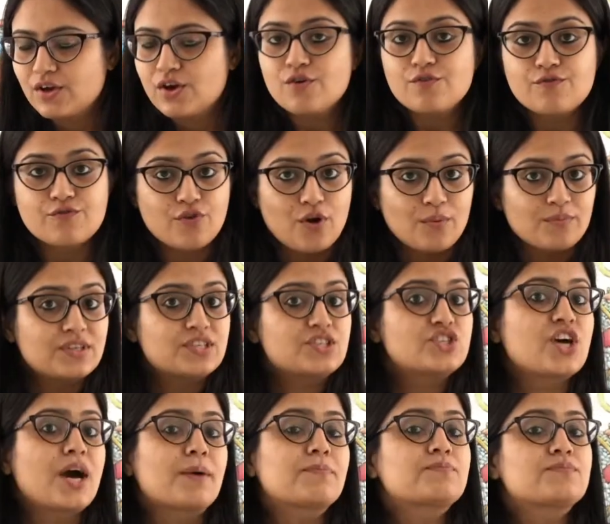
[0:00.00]
from the
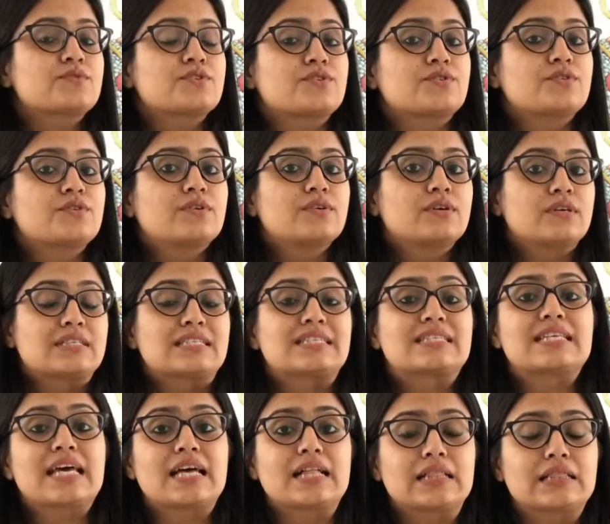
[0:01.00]
chapter
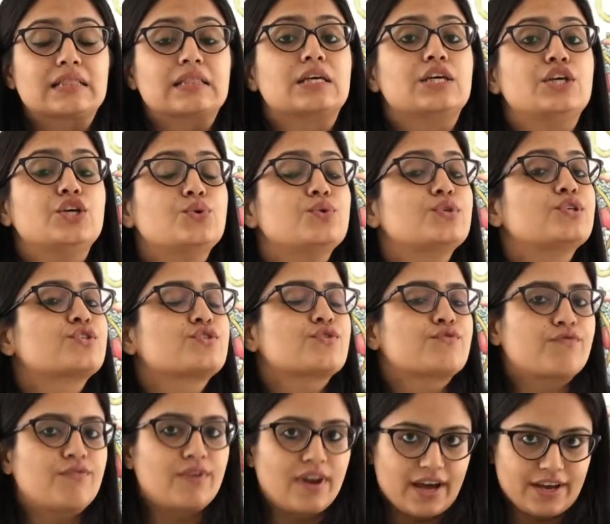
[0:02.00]
Cell, the Unit
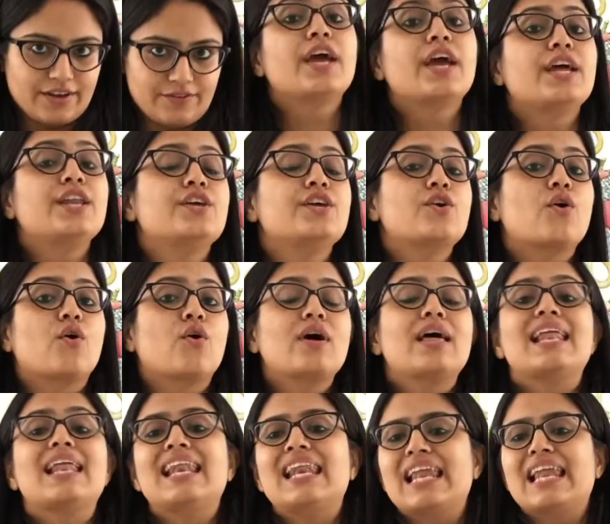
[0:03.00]
of Life in your
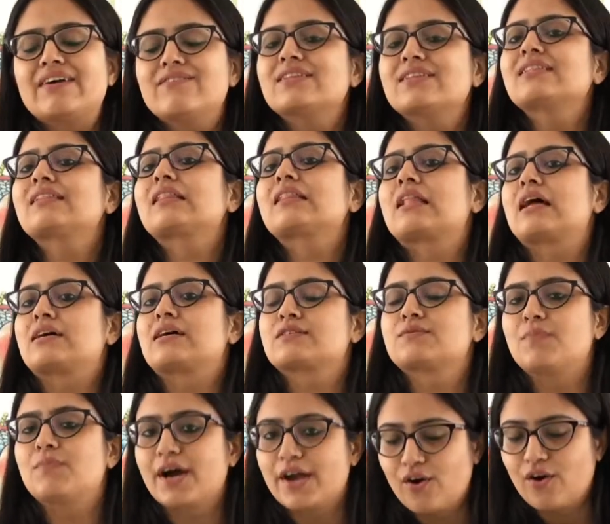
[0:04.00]
11th class
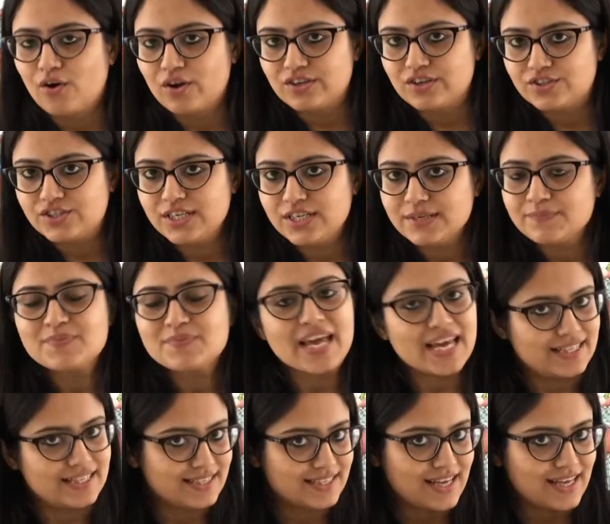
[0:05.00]
biology
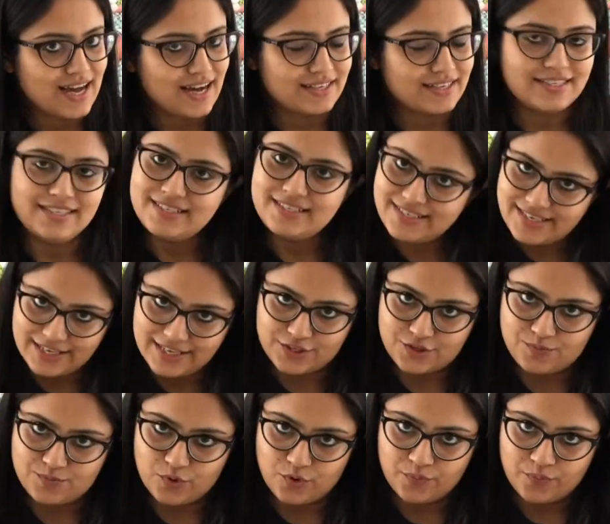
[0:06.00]
NCERT
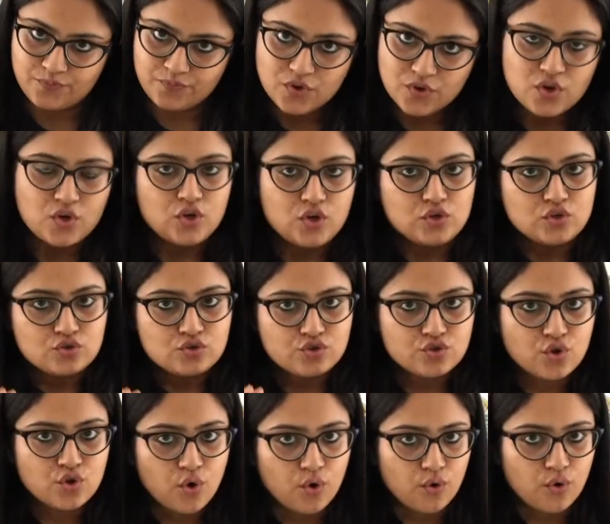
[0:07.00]
textbook.
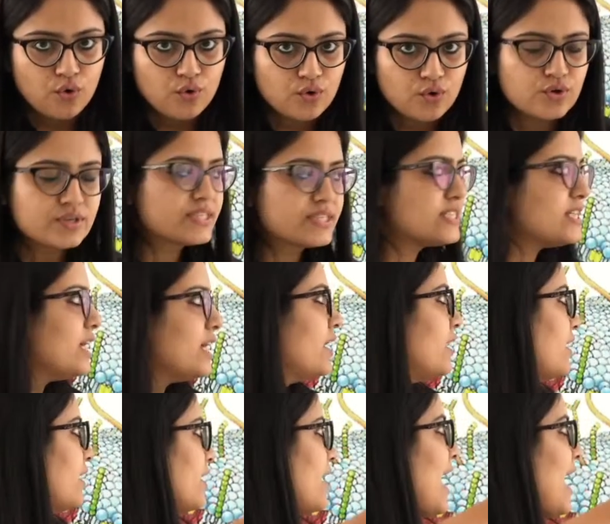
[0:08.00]
So, see
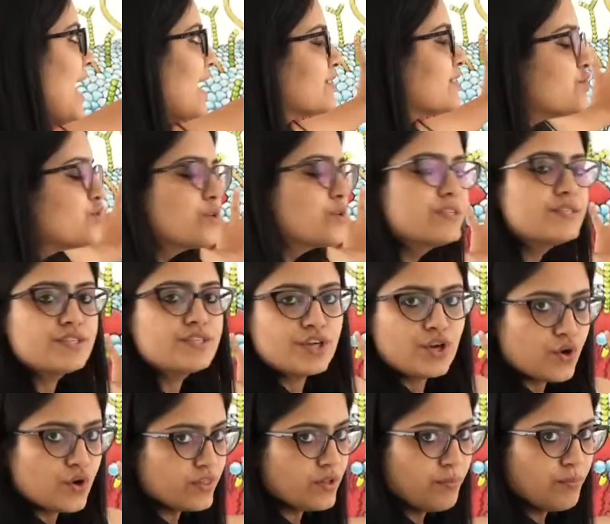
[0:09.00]
here, as you can see
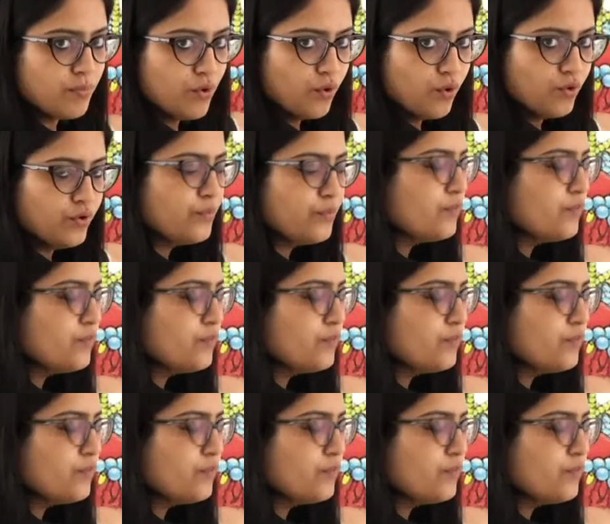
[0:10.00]
on the board,